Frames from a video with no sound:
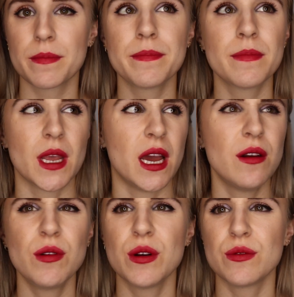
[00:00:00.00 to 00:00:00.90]
I
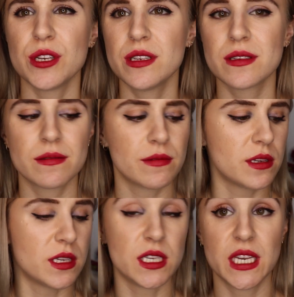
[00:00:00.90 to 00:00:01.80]
don't know, just
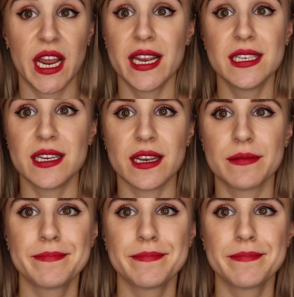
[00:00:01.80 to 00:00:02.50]
tasty.